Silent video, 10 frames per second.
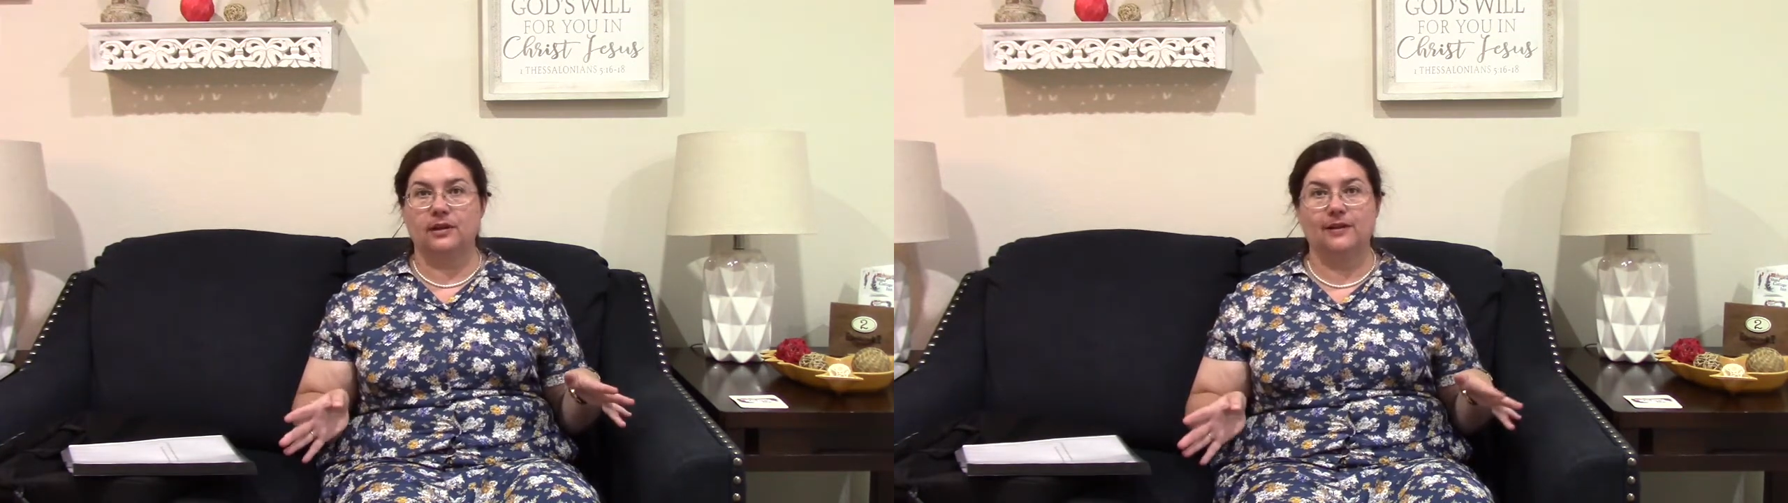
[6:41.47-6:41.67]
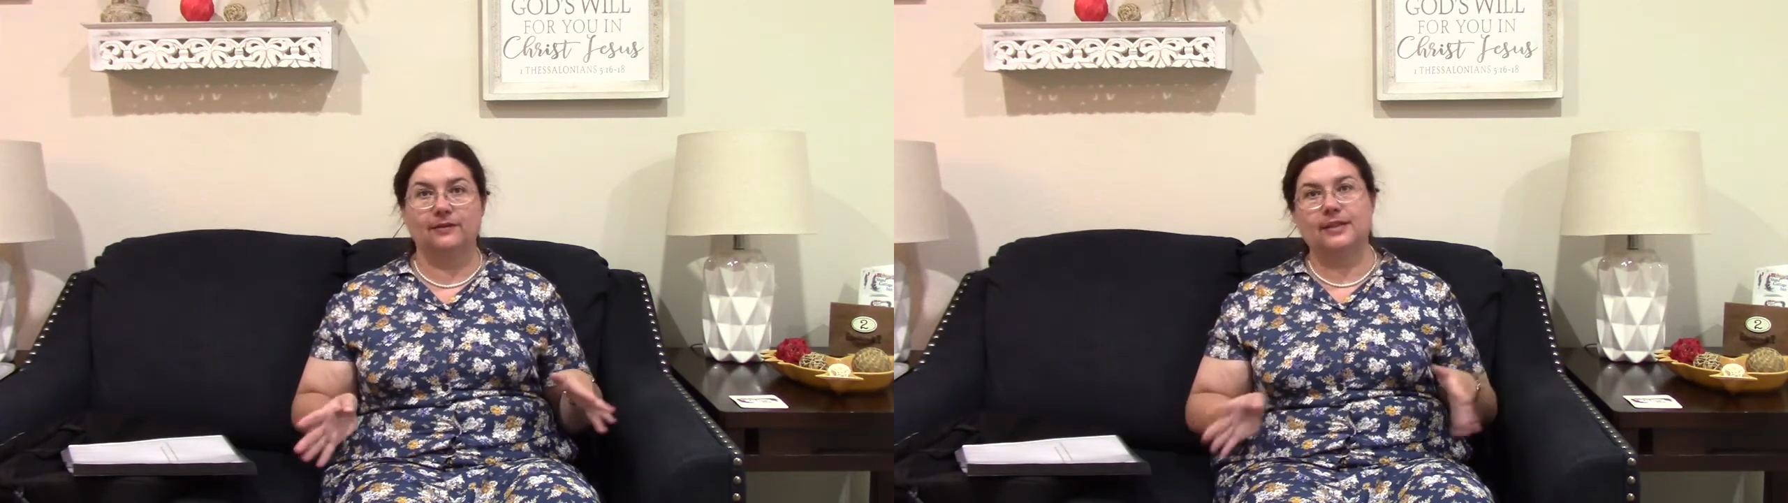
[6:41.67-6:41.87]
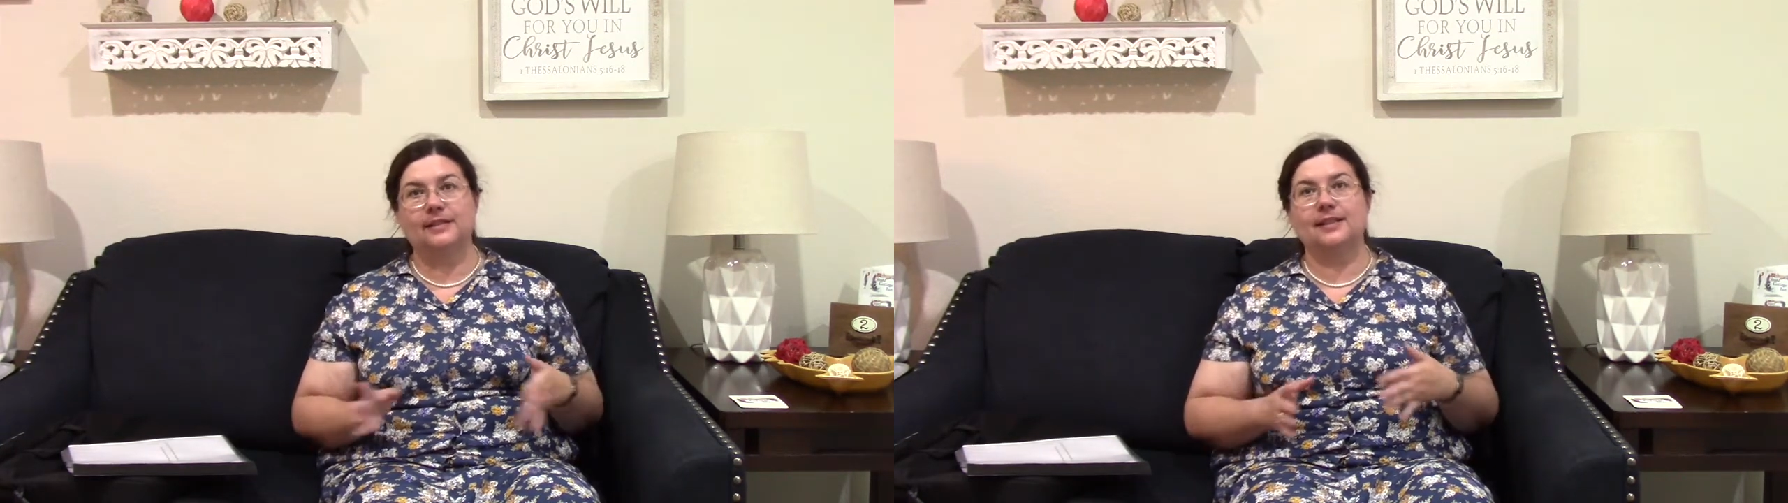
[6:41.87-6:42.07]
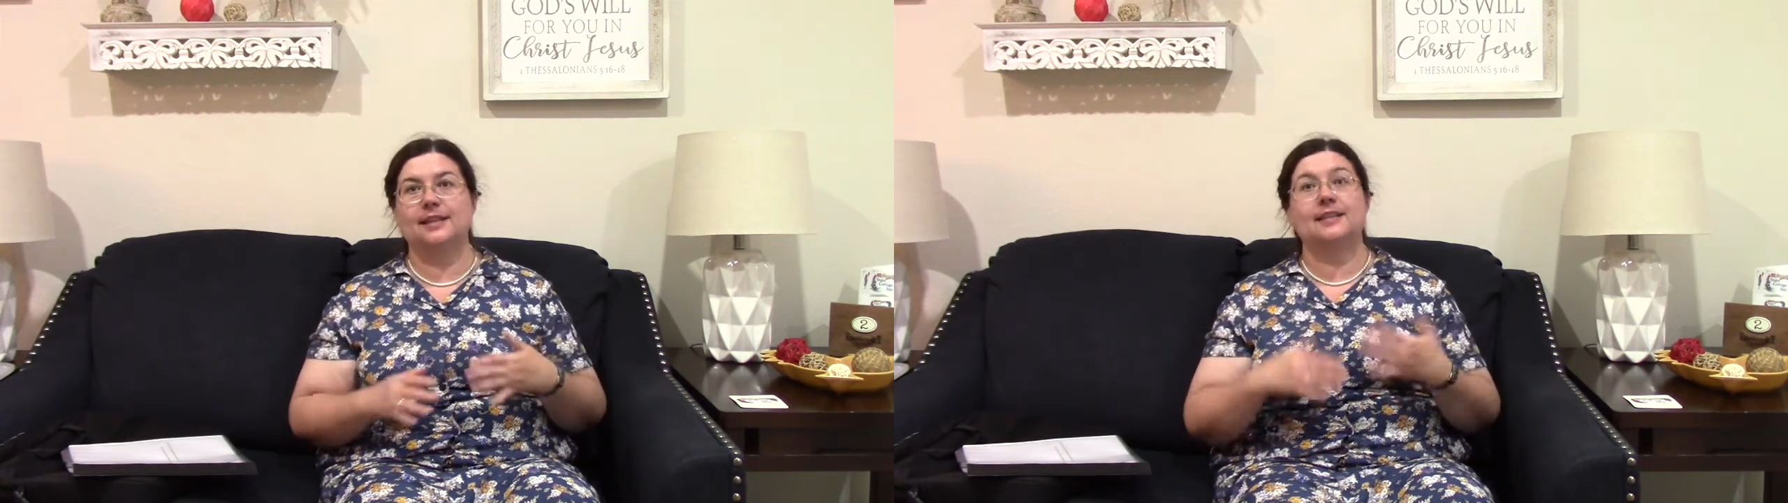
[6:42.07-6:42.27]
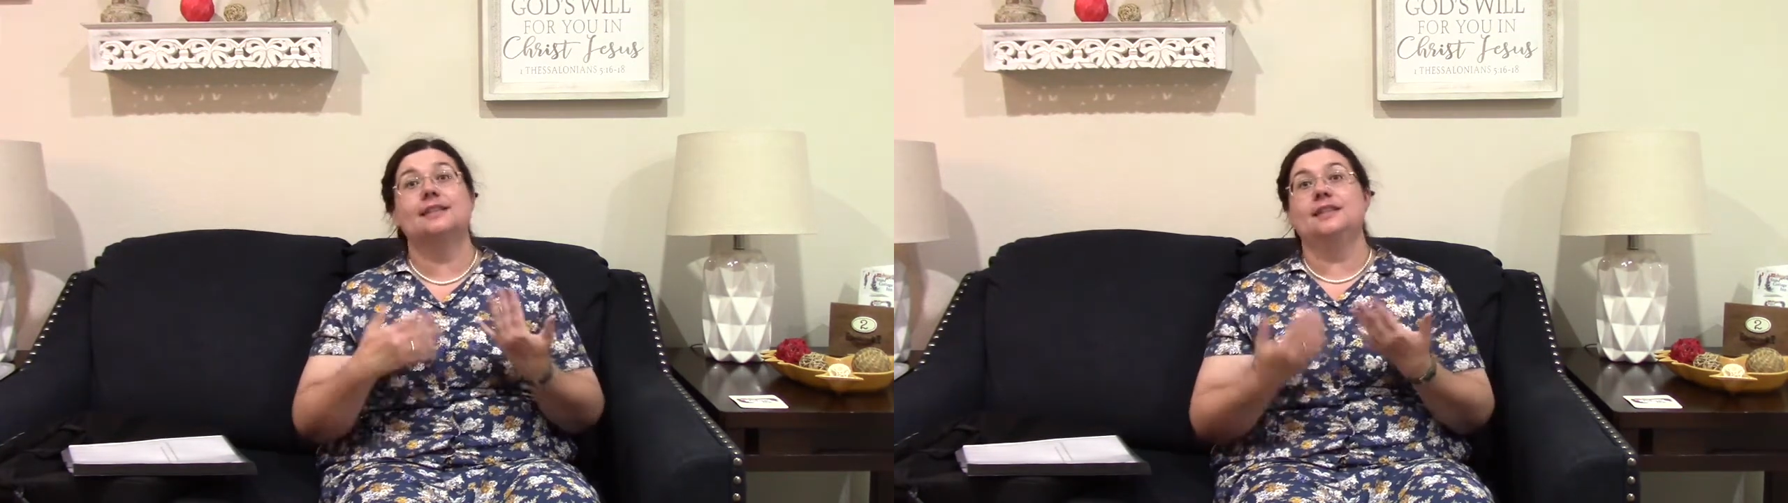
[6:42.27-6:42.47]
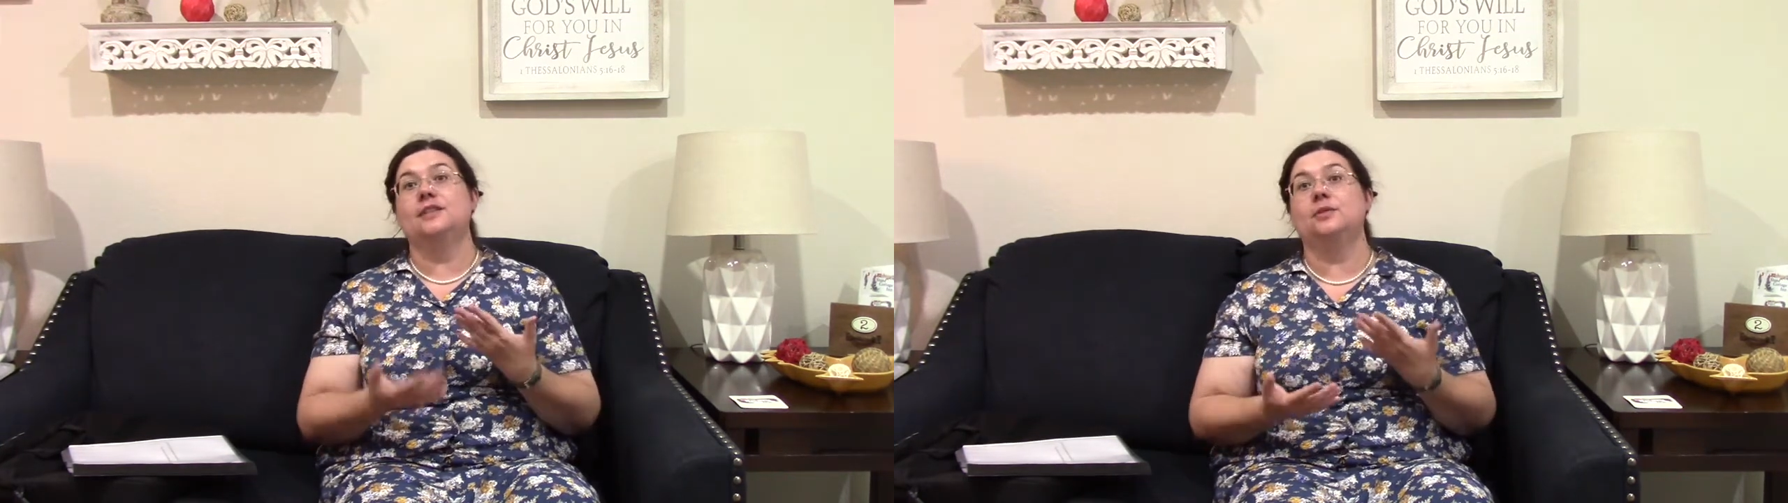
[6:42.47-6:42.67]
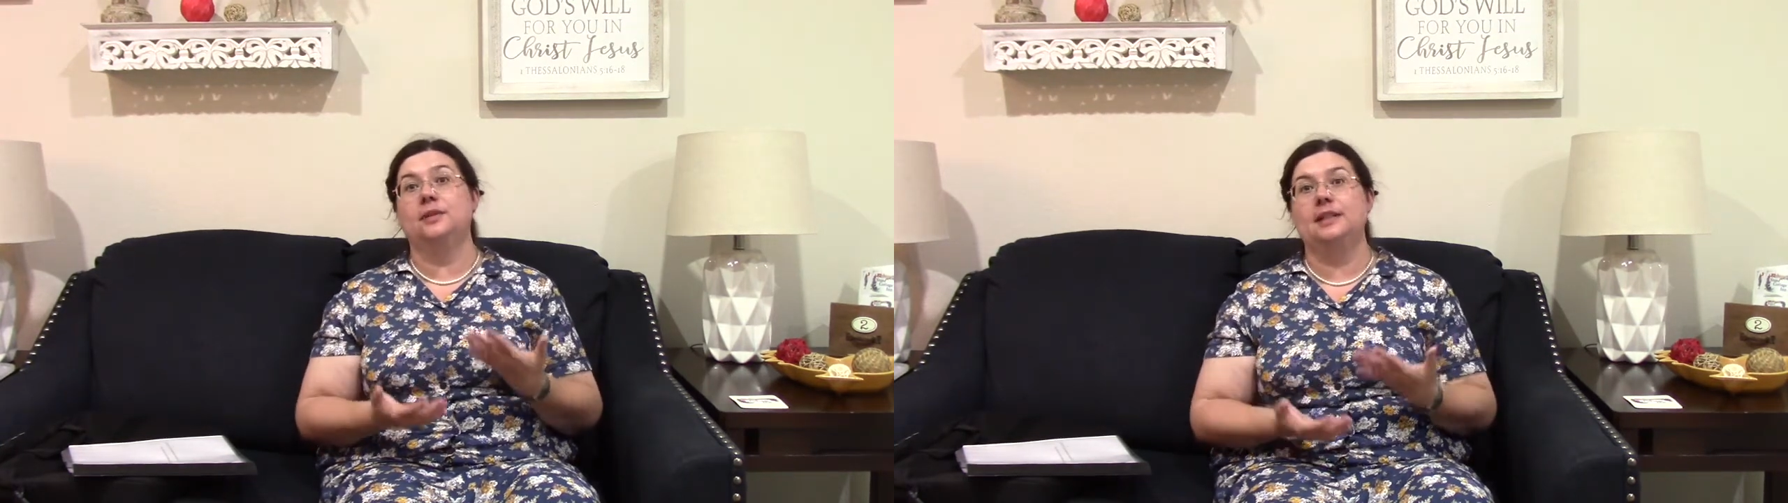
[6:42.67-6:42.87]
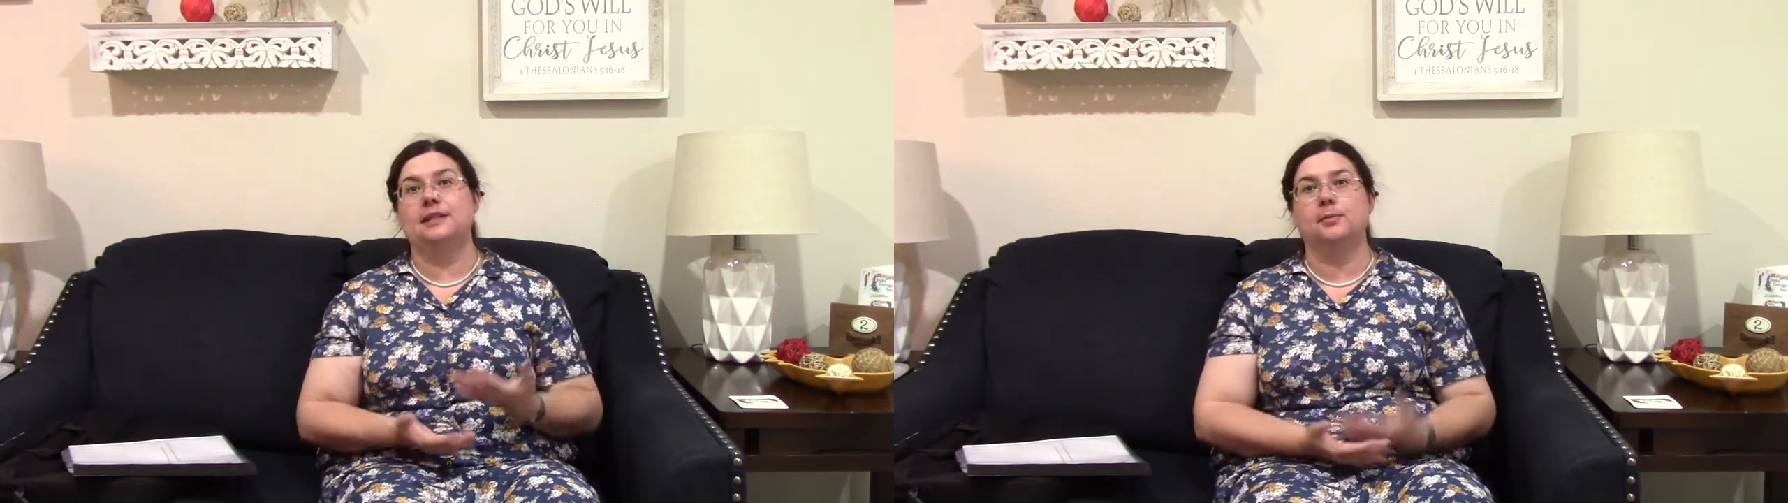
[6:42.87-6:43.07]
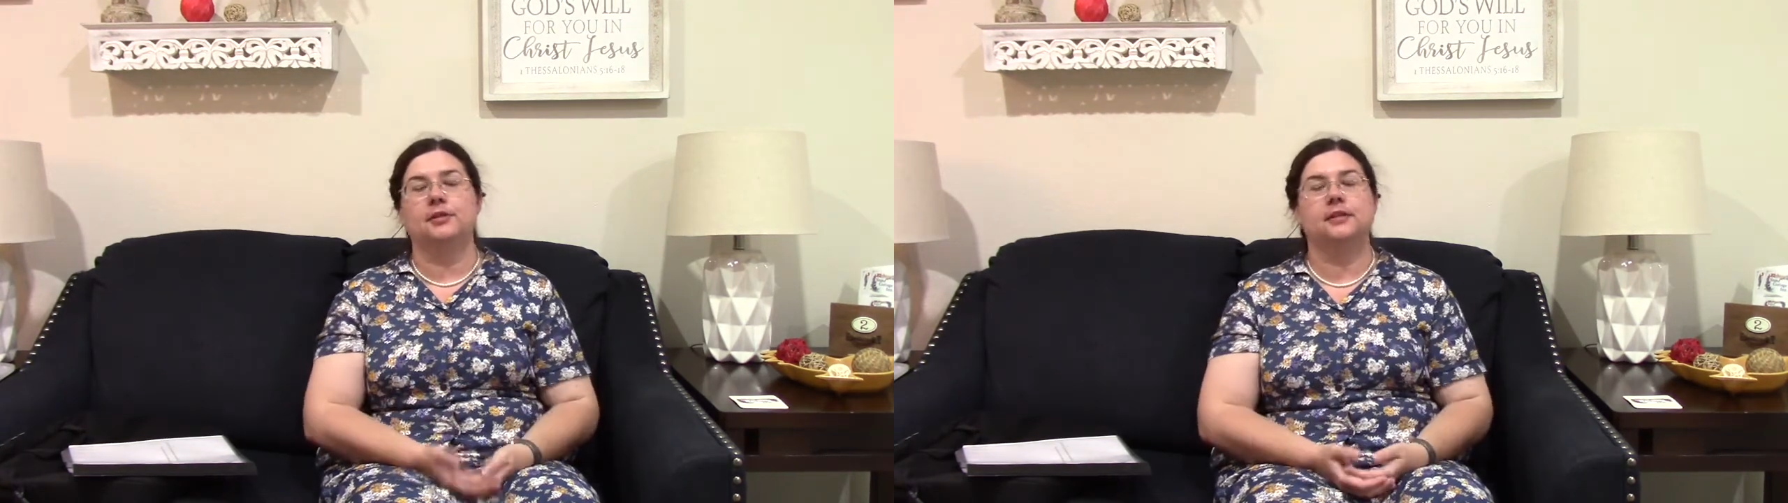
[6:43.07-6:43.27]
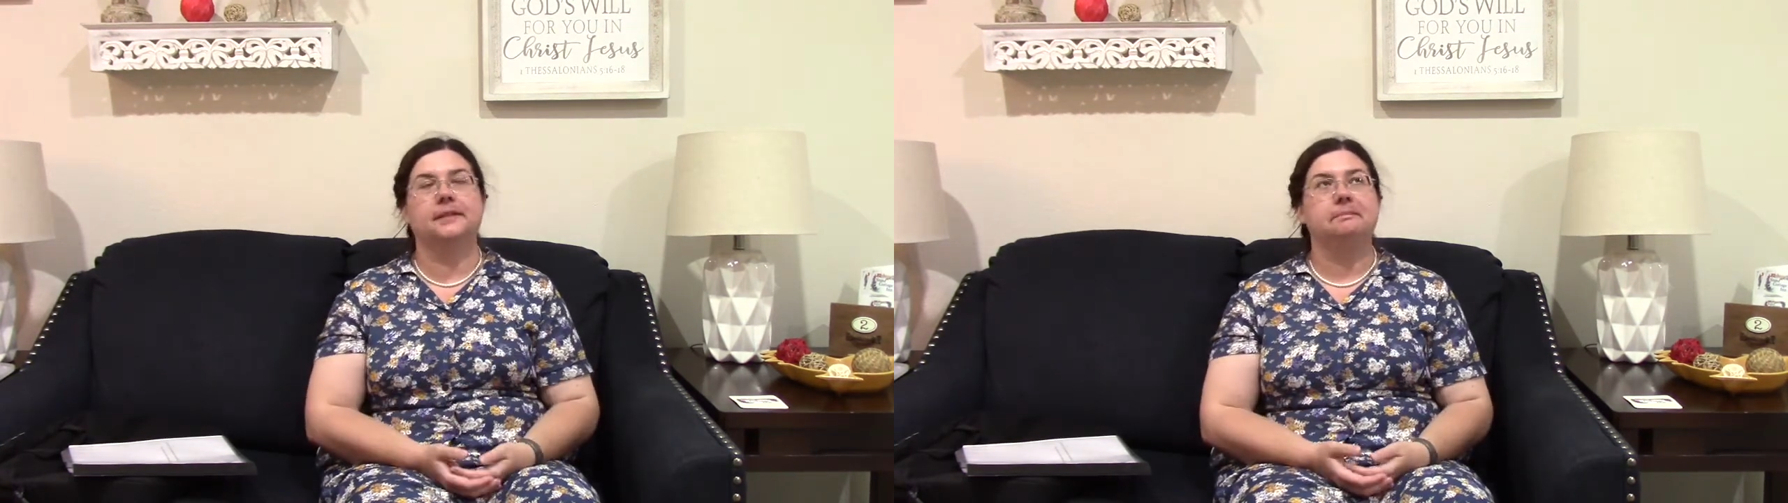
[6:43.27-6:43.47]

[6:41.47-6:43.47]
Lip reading: on with the sets unless you read his booklet.